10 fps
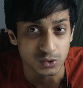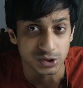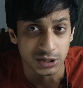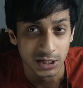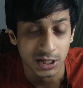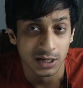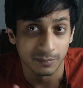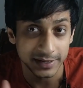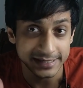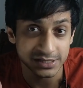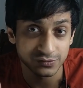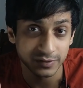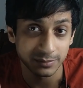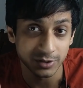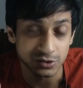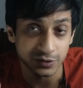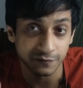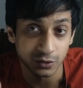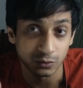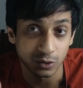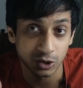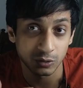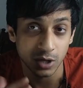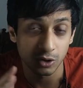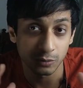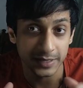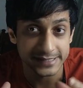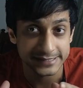money as well, because if you do not know how to place the ads